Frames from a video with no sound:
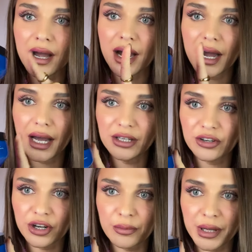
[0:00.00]
Highly
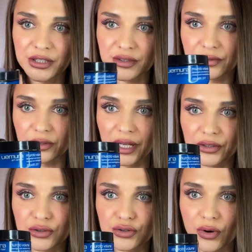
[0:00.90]
recommend if you'd like
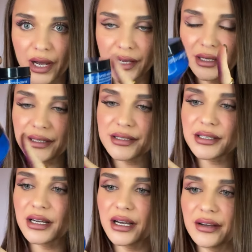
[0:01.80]
to try it.
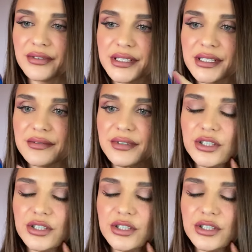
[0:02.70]
This is the